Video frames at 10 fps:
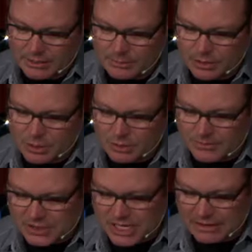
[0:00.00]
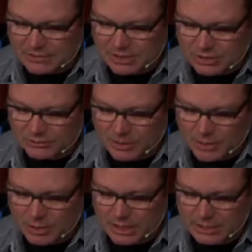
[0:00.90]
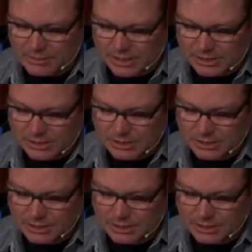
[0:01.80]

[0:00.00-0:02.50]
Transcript: But you have saved us from our enemies